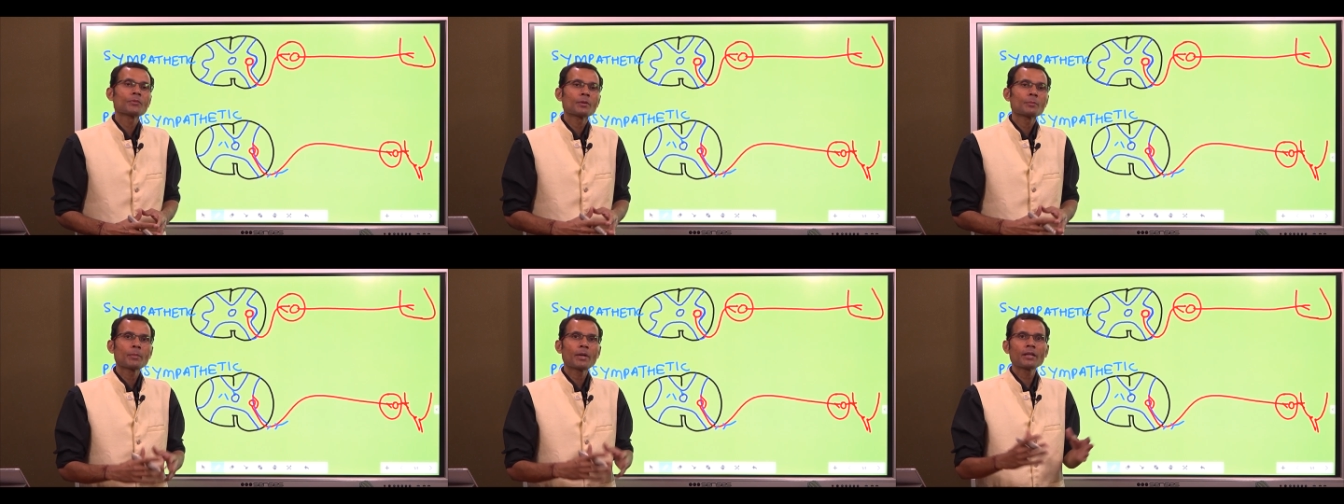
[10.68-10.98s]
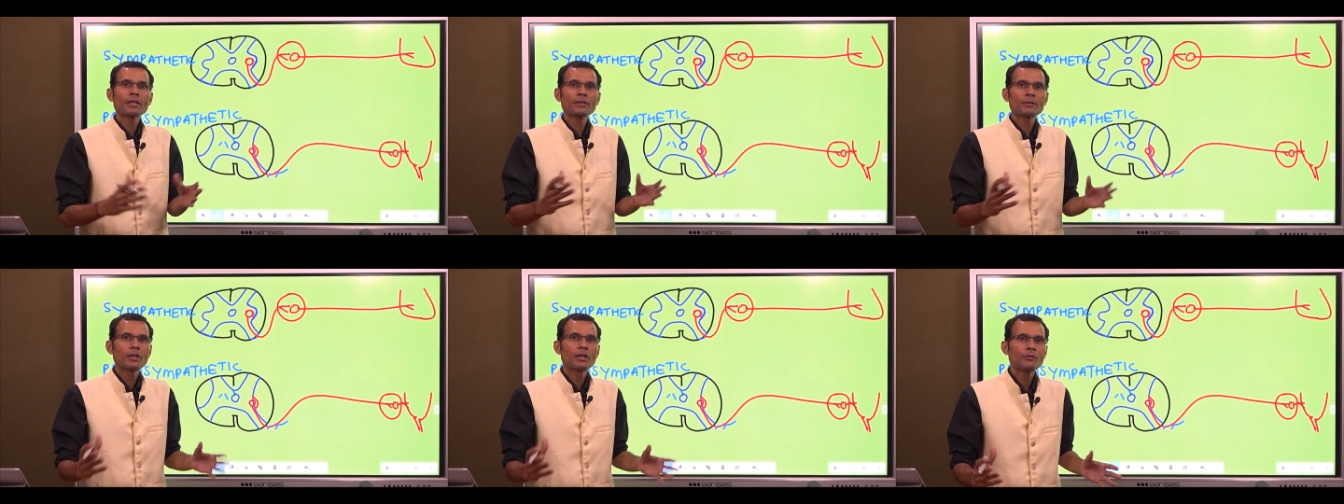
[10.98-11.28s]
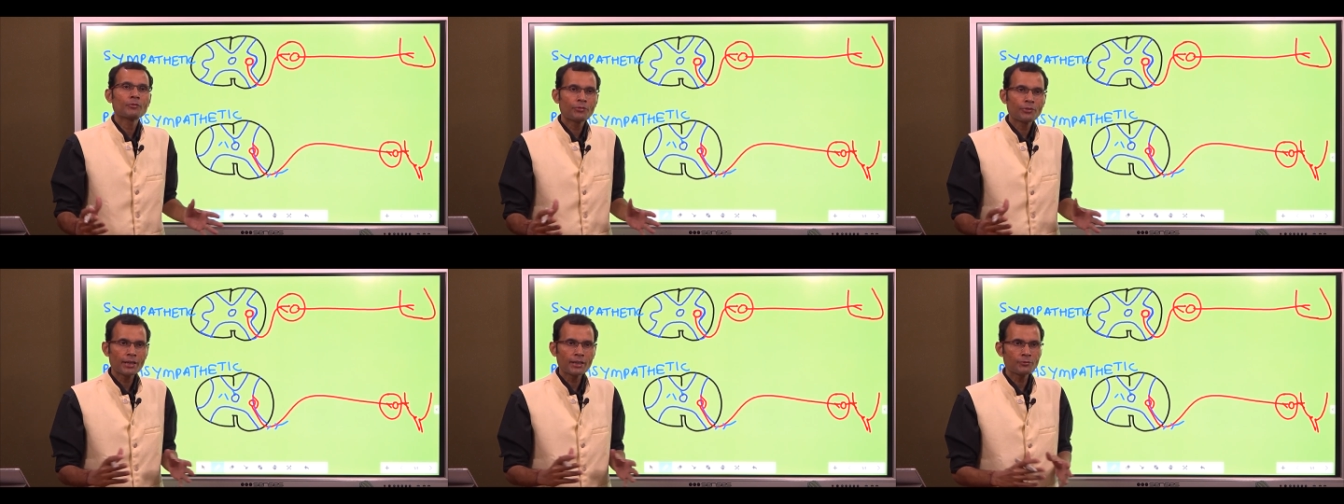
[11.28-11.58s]
my
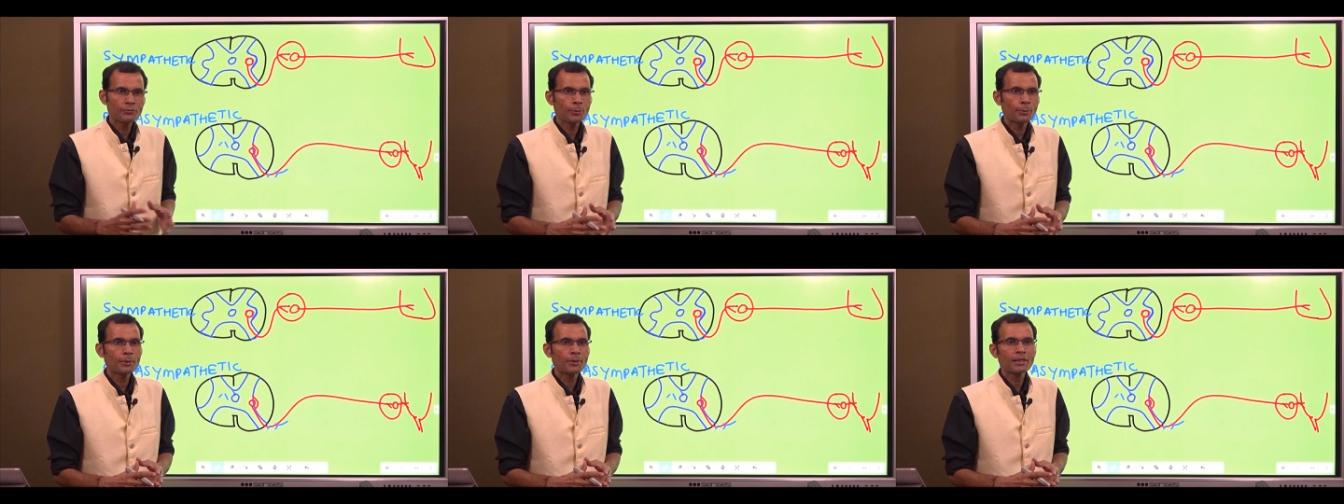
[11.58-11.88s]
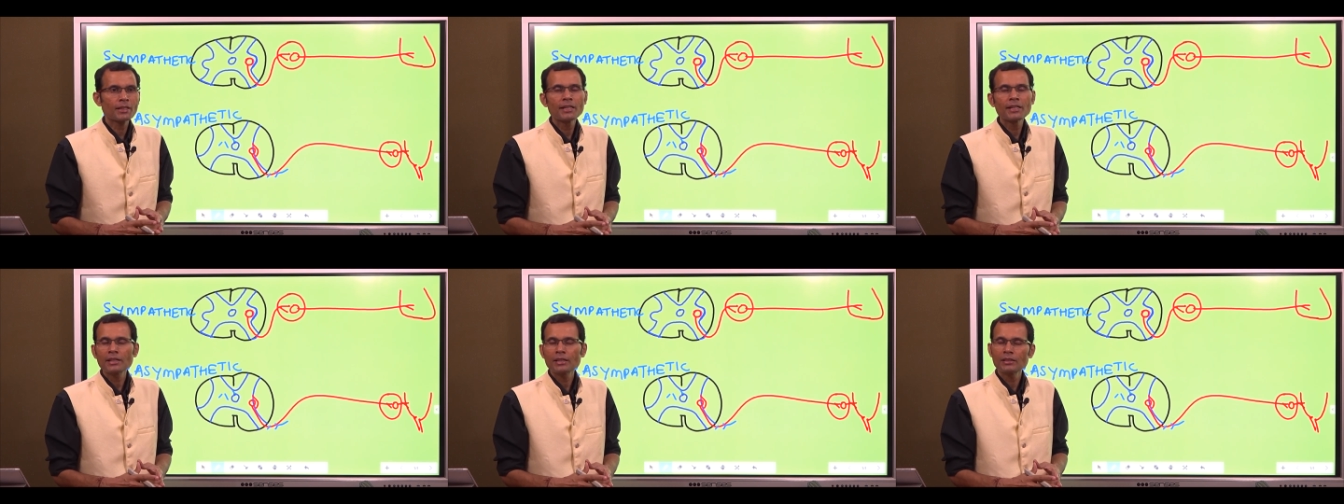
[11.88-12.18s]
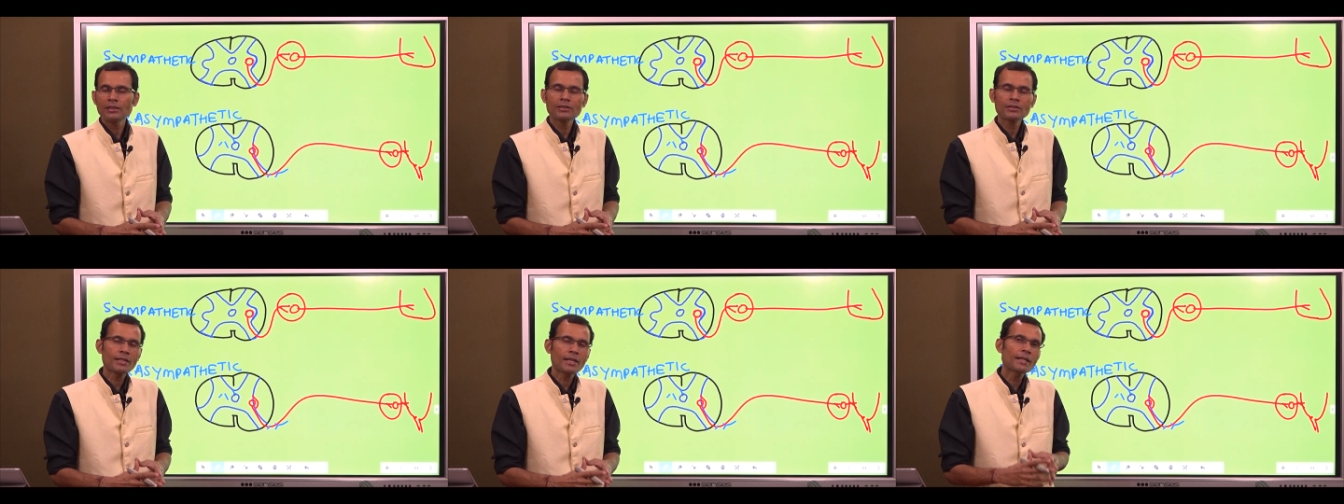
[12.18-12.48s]
friends from the
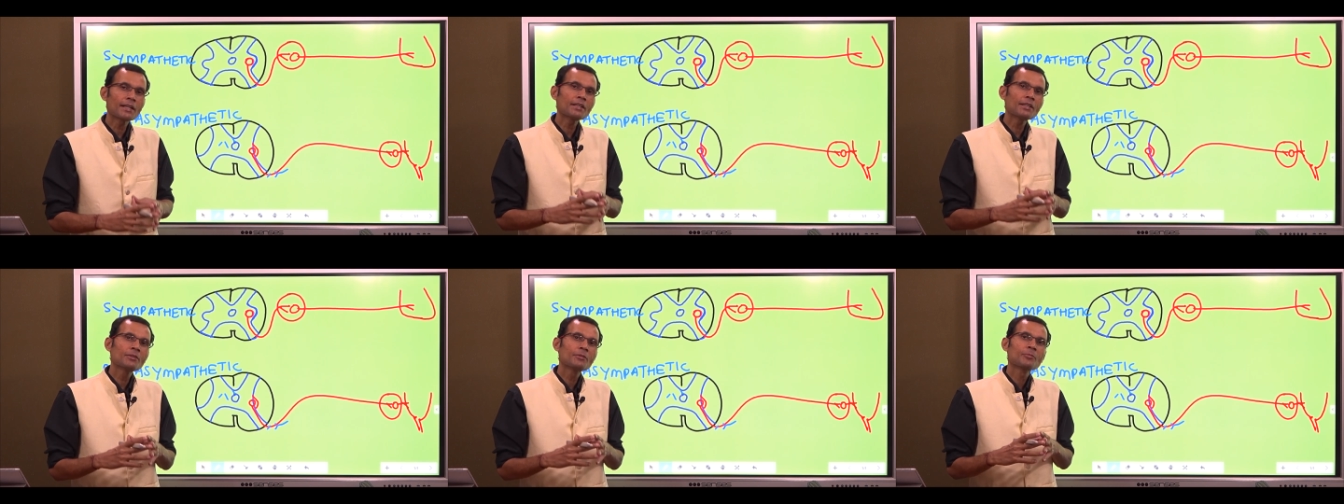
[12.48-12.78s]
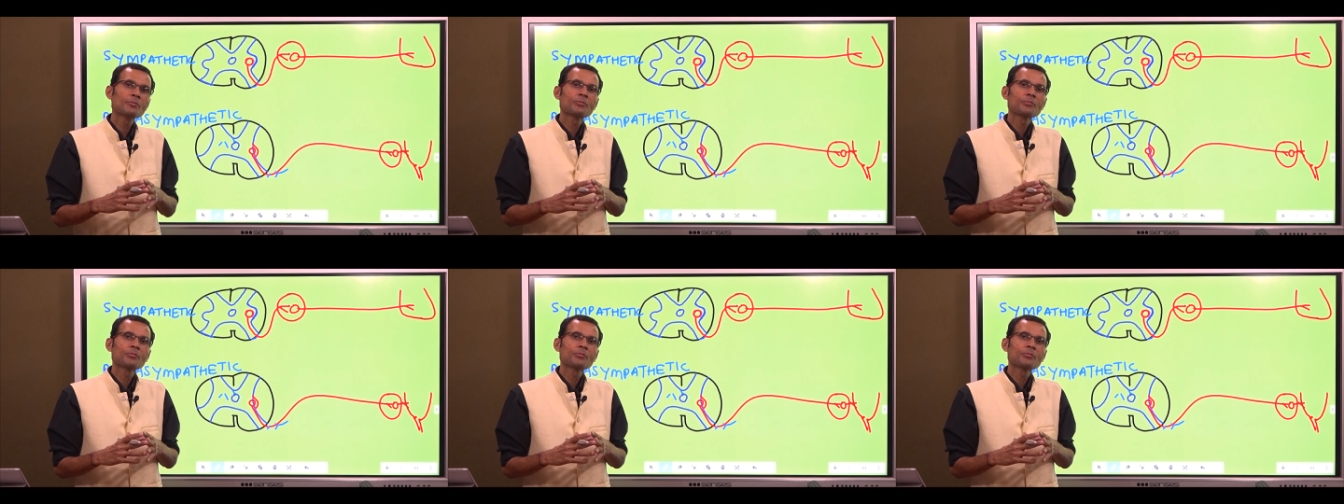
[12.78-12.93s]
clinical side,